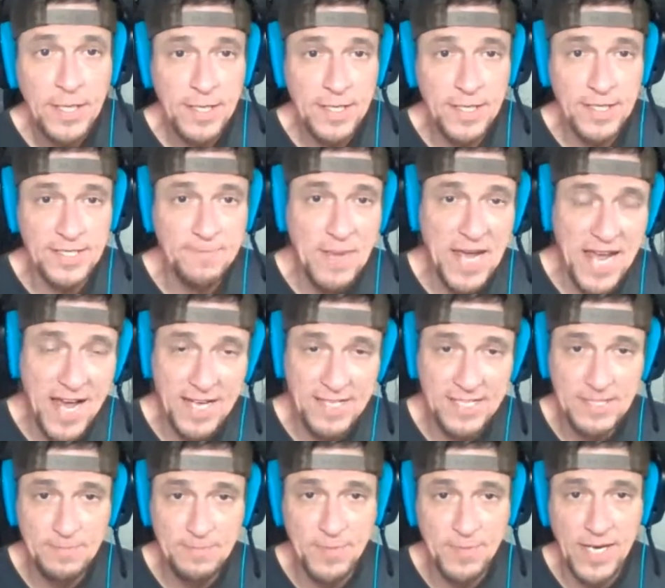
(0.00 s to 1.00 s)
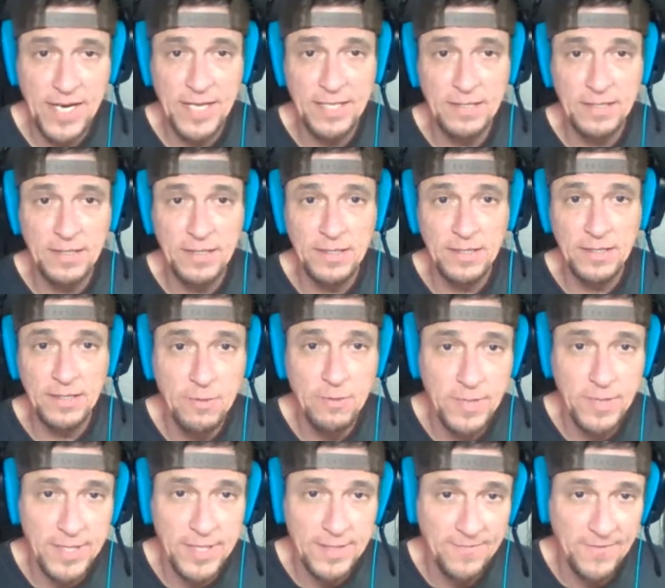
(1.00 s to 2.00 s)
gets passed by liquid
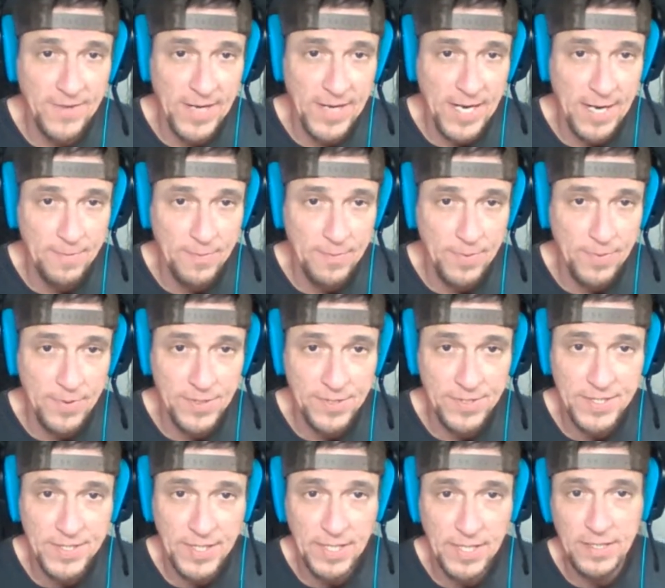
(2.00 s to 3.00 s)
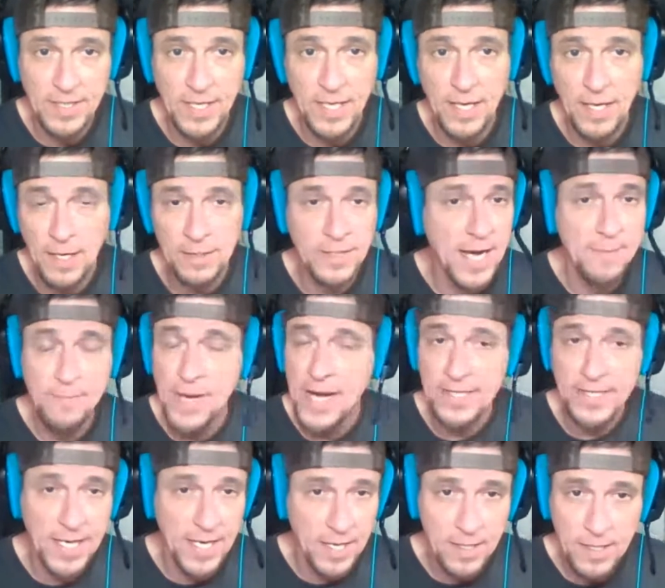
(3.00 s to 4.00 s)
vapors in the air, not by the
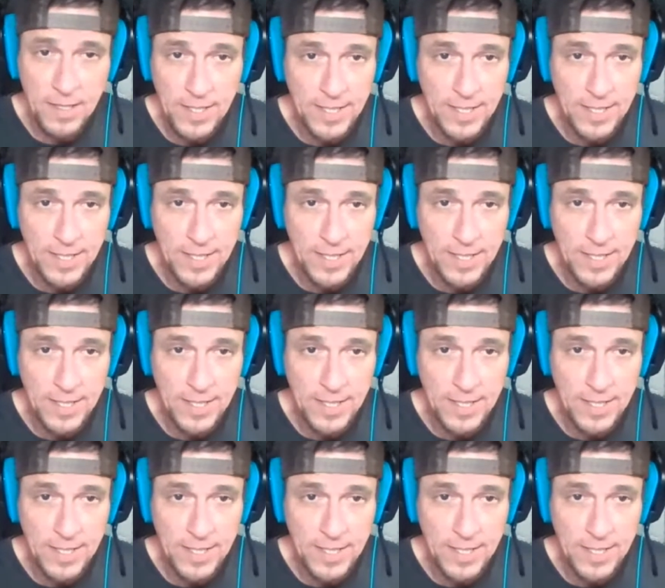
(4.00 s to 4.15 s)
air.